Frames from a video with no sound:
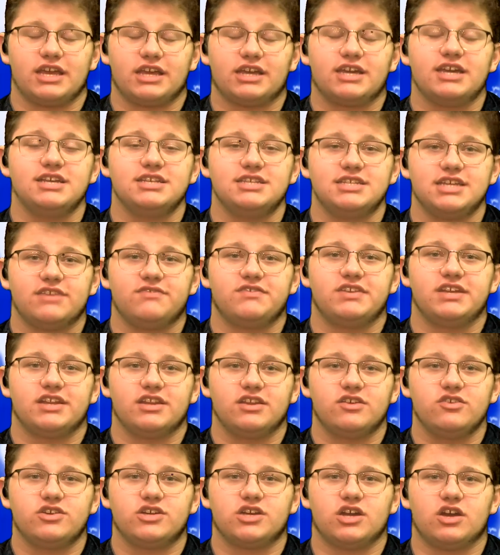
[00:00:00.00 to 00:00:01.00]
It's Evening
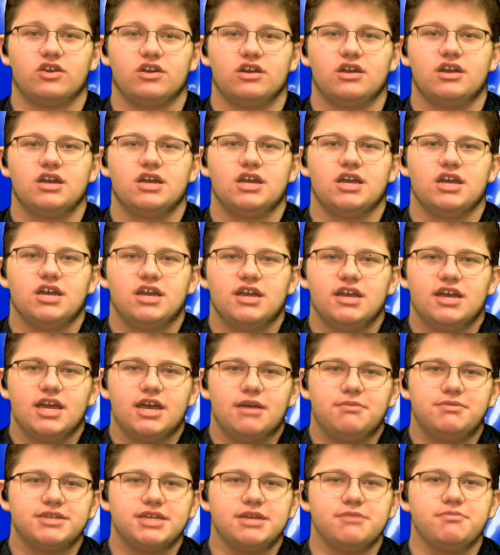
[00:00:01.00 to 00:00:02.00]
News Show.
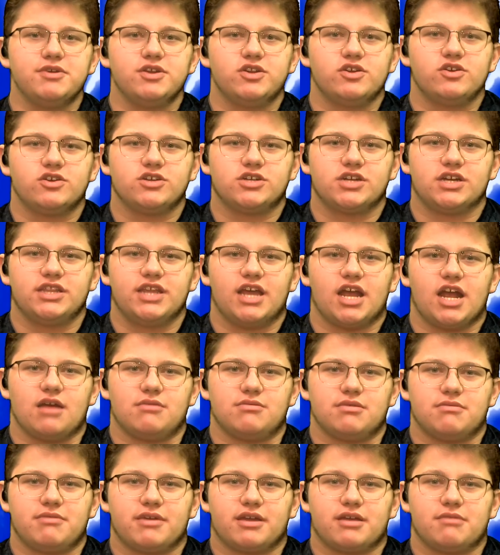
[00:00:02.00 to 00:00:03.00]
Help us keep our news show on the air
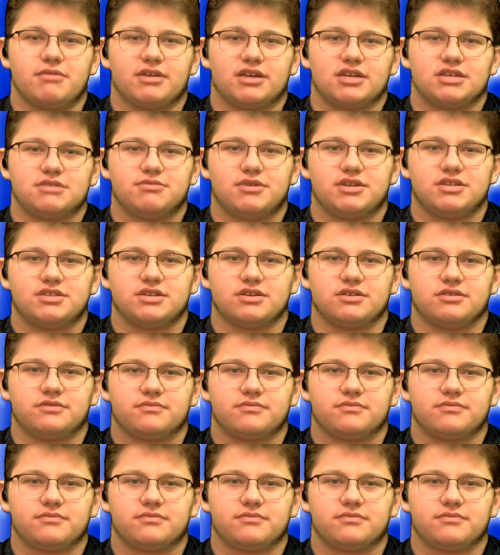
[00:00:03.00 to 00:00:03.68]
by becoming a sponsor.